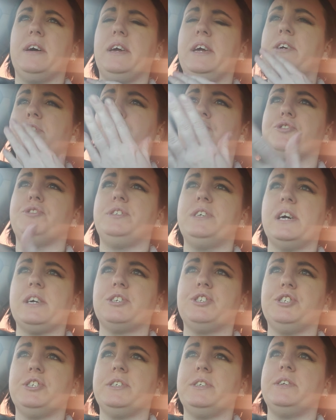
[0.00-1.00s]

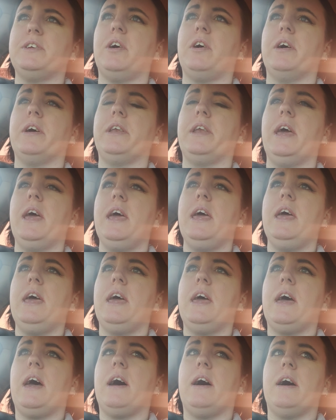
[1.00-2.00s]
introduction
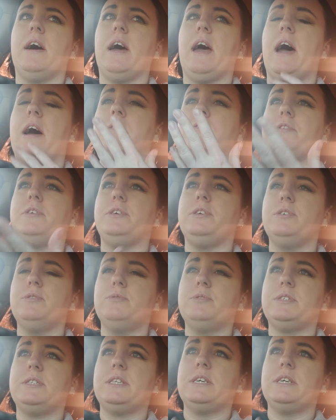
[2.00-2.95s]
on how to use